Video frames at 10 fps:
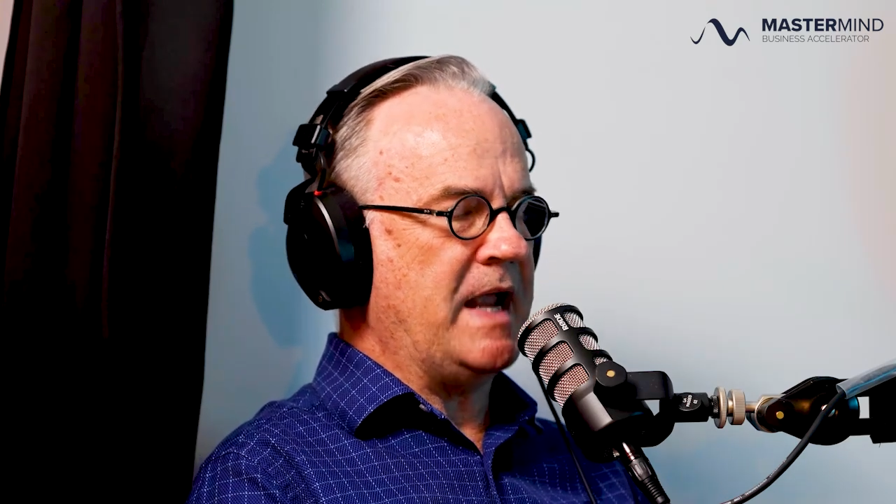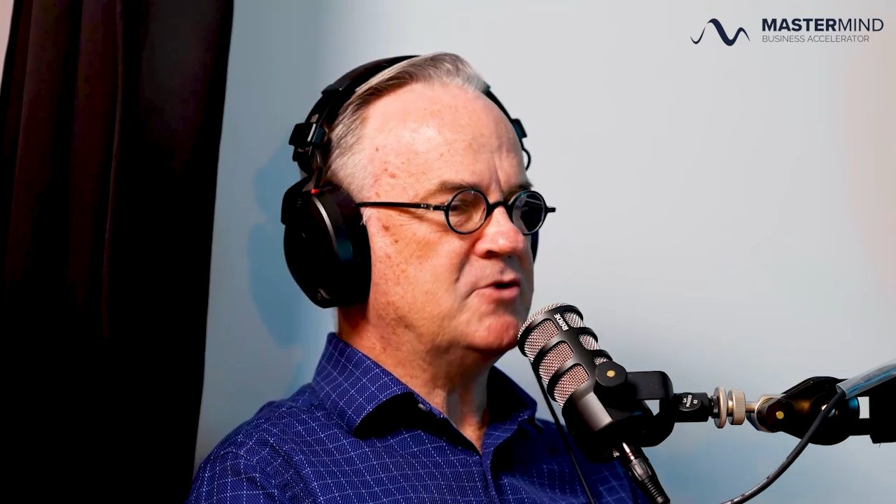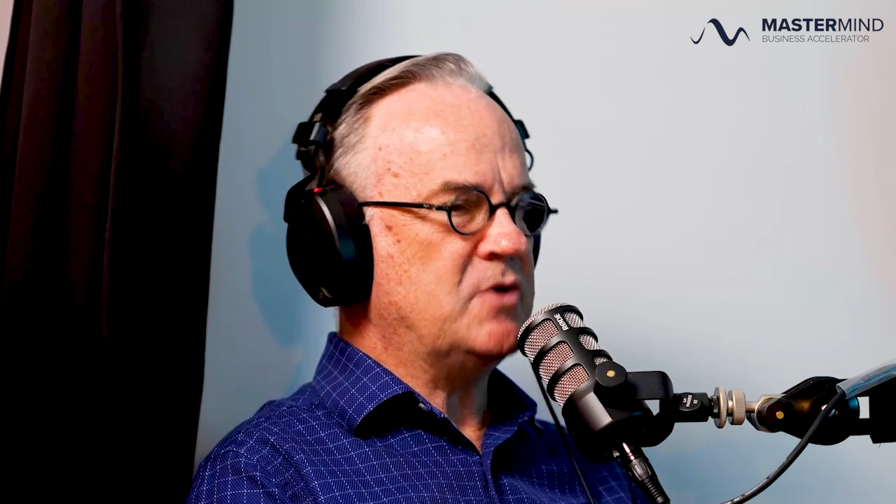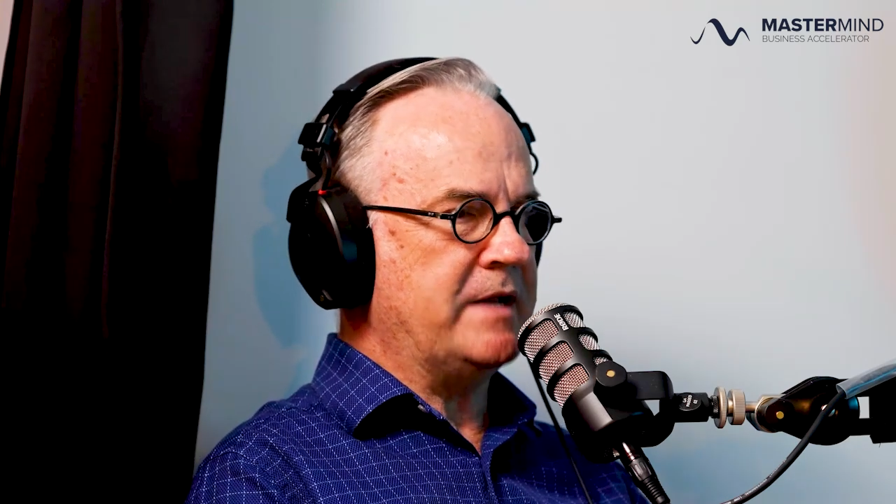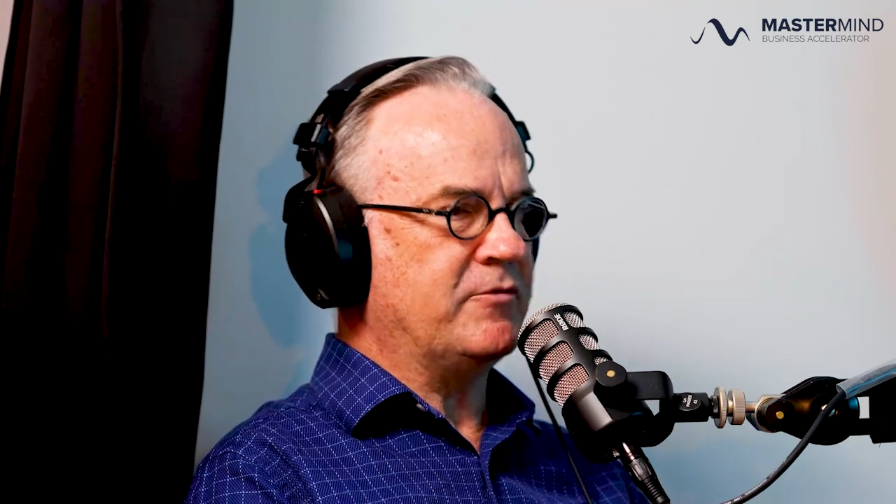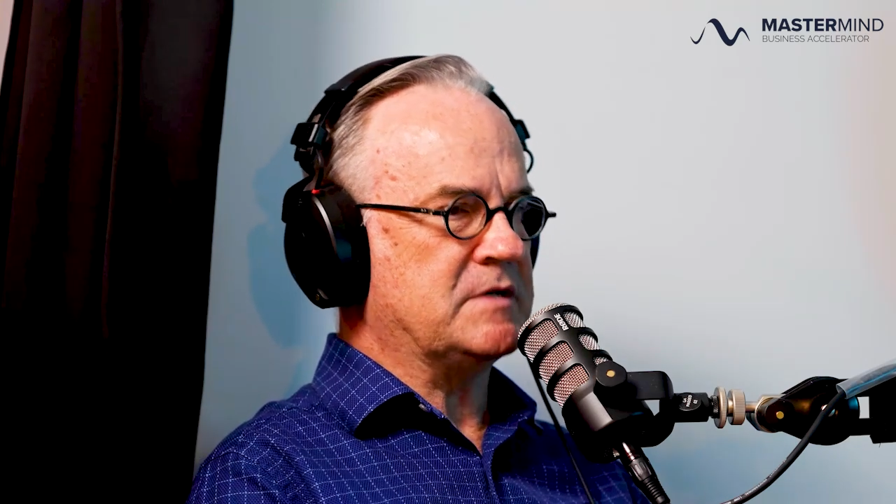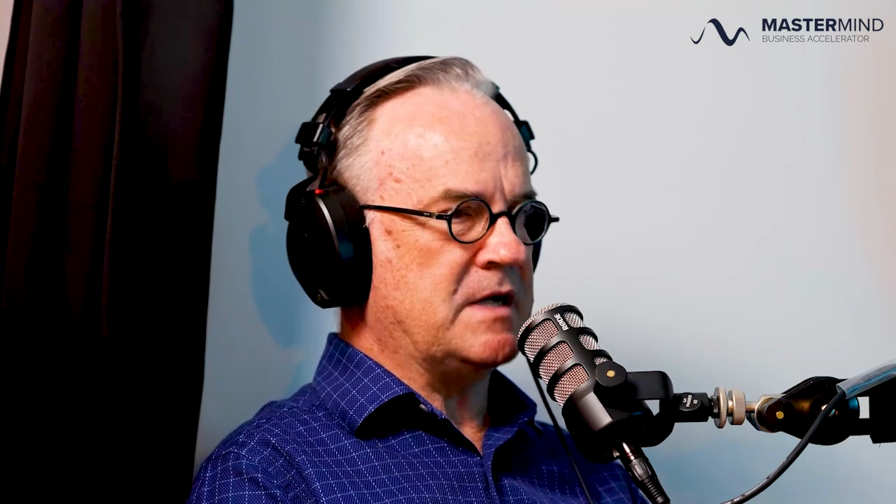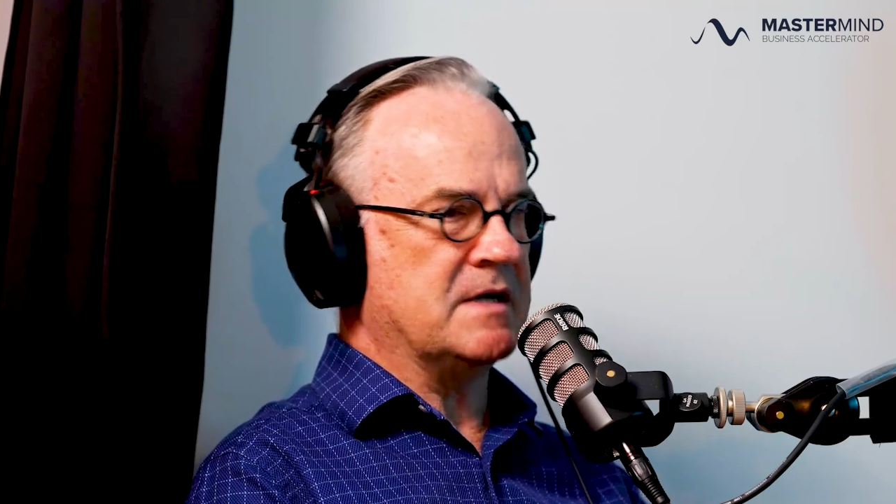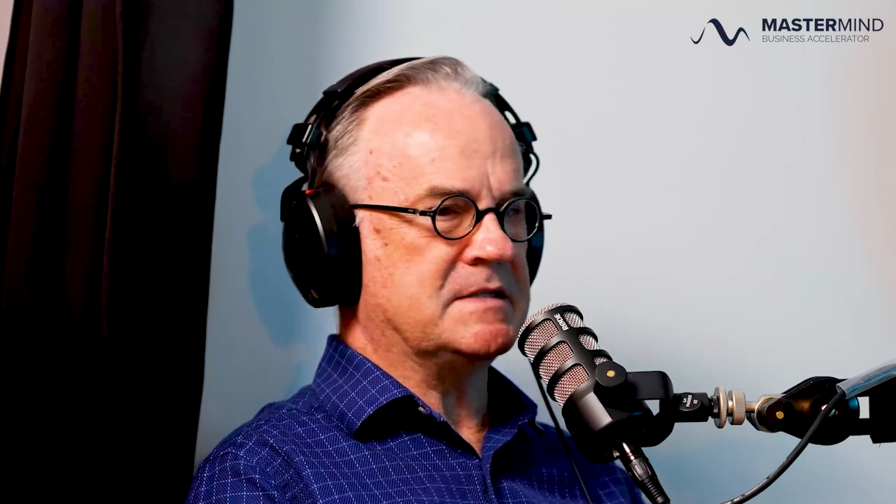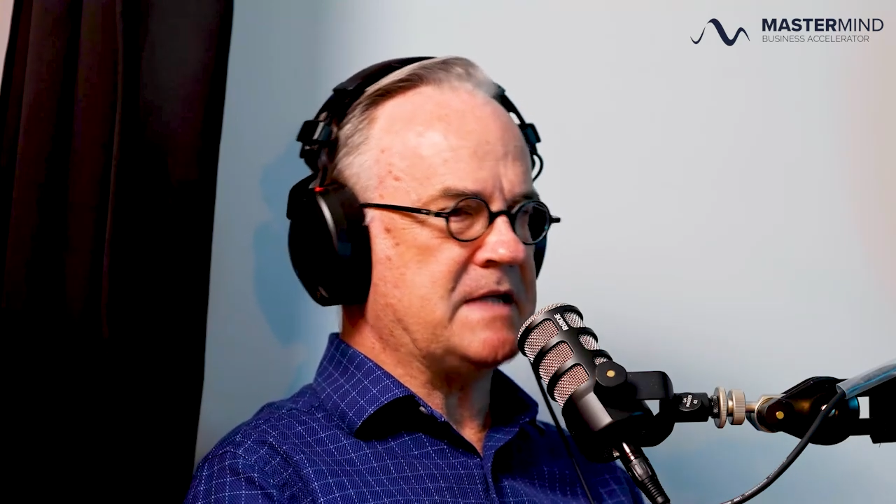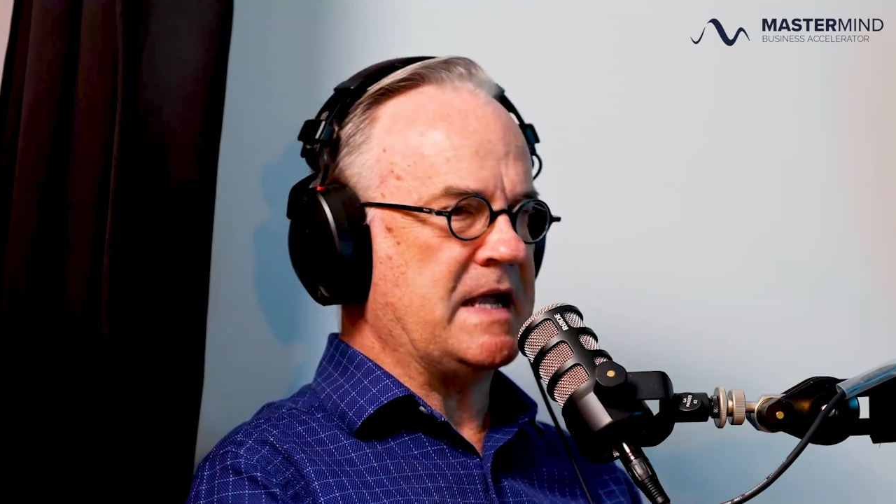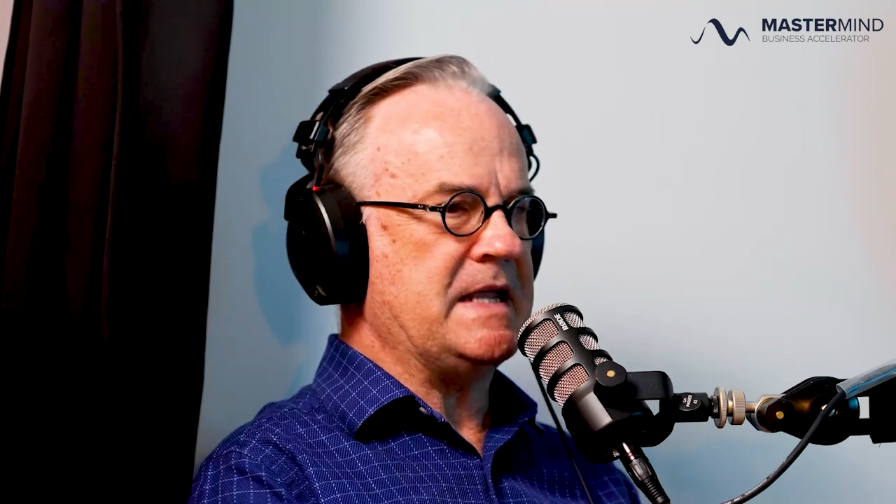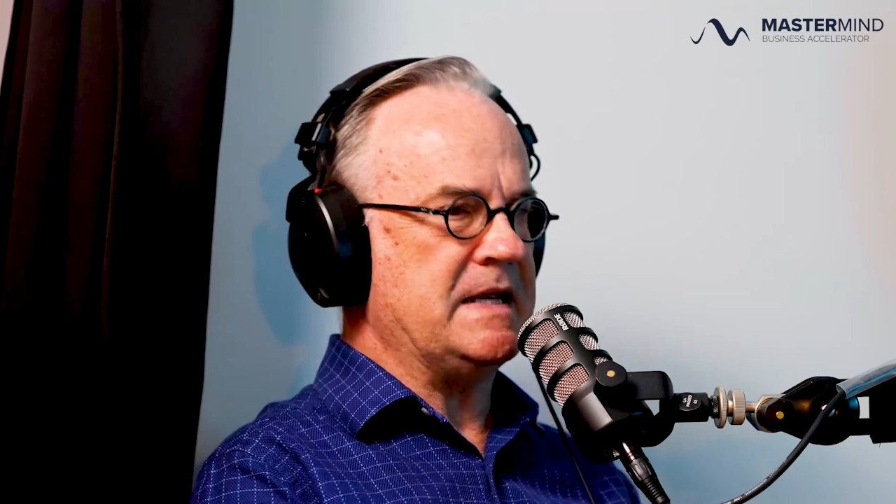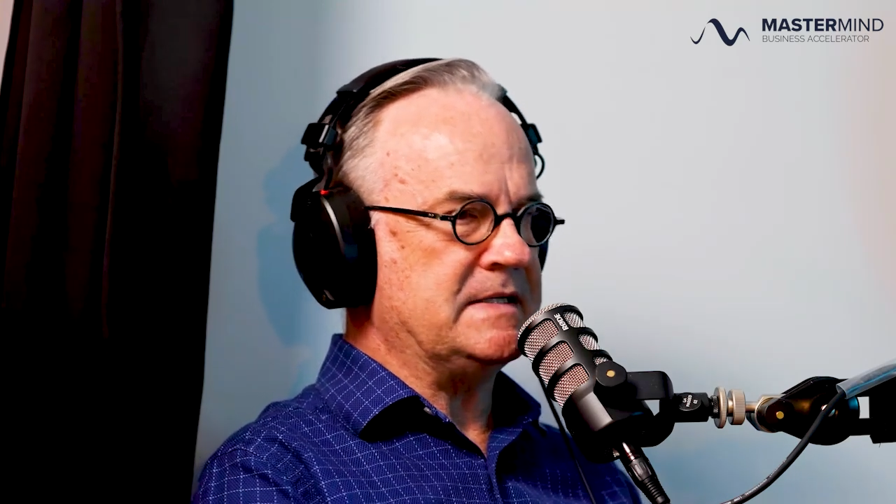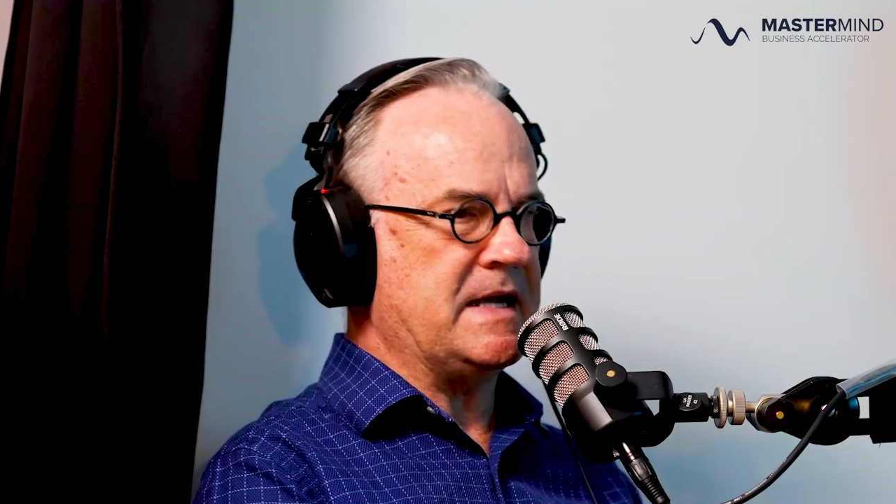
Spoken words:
entry level task day in,